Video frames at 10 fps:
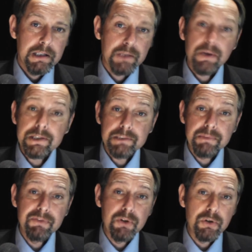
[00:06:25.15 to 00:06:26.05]
"The
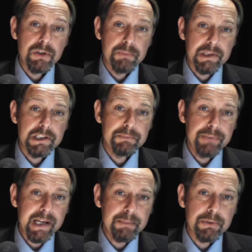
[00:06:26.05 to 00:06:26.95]
question before the British
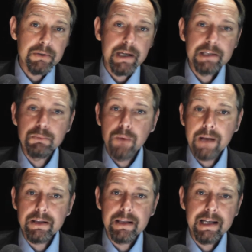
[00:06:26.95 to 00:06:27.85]
people is
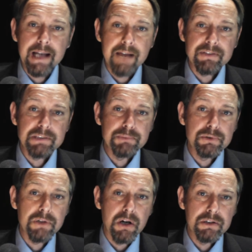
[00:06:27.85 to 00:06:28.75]
whether the
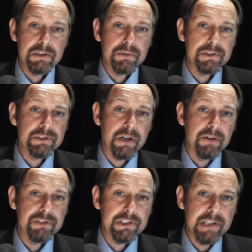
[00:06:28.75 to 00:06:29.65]
inevitable congruence
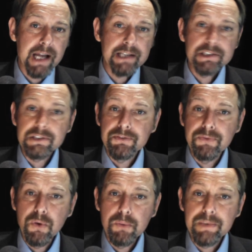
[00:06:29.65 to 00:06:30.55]
of states to
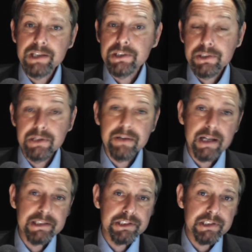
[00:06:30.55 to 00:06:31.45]
form this
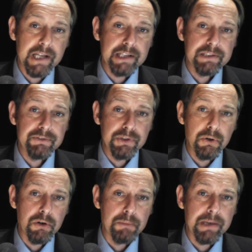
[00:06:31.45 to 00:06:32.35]
United States of
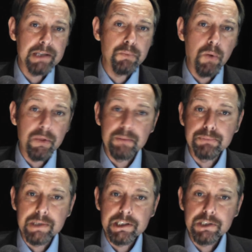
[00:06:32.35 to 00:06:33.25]
Europe is what the
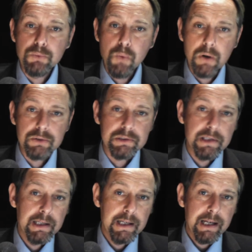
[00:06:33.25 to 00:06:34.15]
British
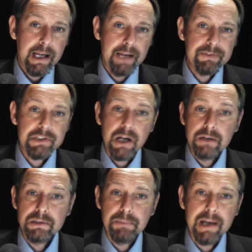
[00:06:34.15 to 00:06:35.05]
want. If
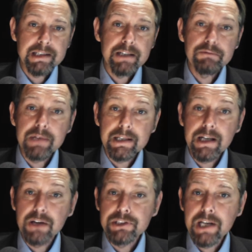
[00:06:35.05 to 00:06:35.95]
so, the pending
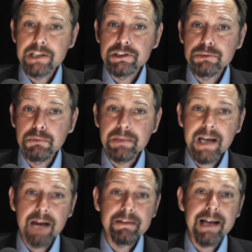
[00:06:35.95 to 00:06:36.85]
renegotiations will
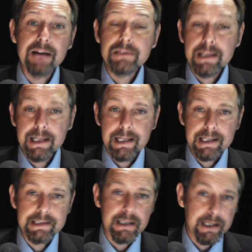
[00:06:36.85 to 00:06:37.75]
be carried out
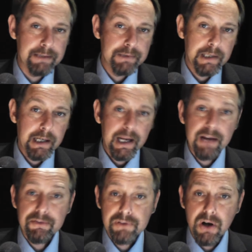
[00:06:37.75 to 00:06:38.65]
easily.
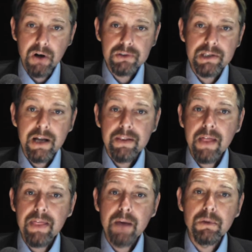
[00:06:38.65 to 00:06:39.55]
If not,
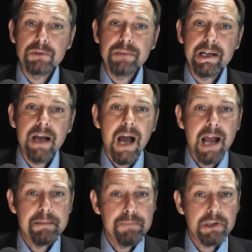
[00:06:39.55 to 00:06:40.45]
then there will be
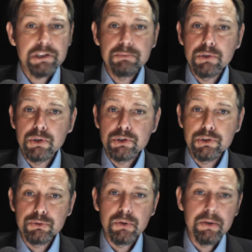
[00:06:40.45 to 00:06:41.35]
a much more
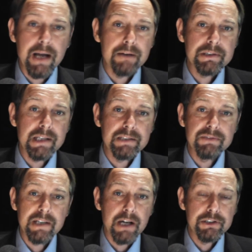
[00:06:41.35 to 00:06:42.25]
drawn-out set
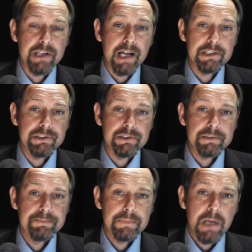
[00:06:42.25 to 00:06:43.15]
of negotiations.